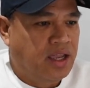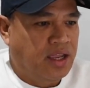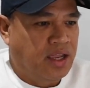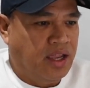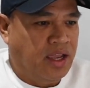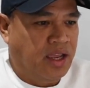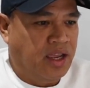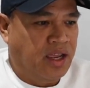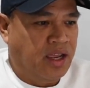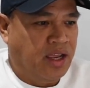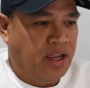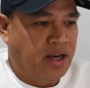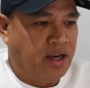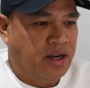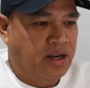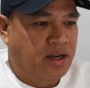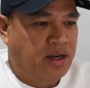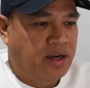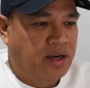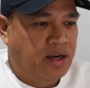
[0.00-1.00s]

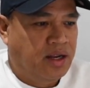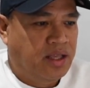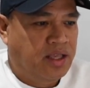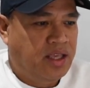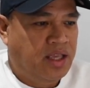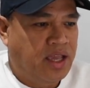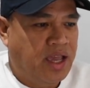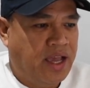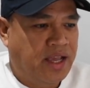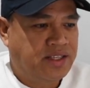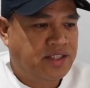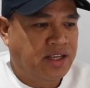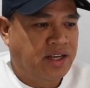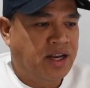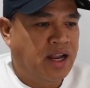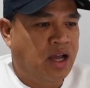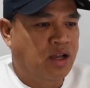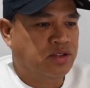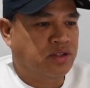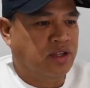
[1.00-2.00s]
and he has
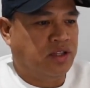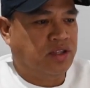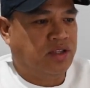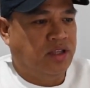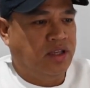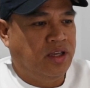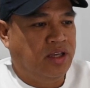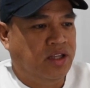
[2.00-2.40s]
announced that